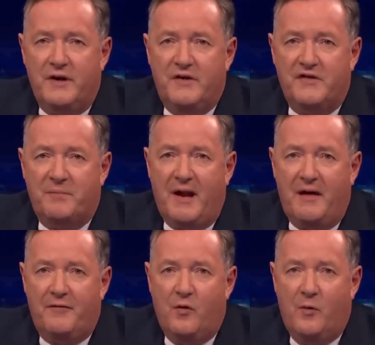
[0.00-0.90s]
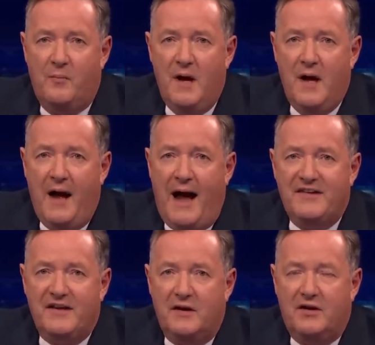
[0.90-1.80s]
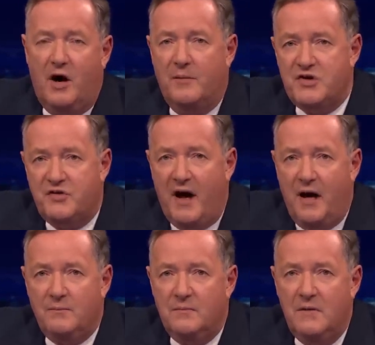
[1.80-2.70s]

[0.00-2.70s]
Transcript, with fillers: you to this platform. Has it calmed you down?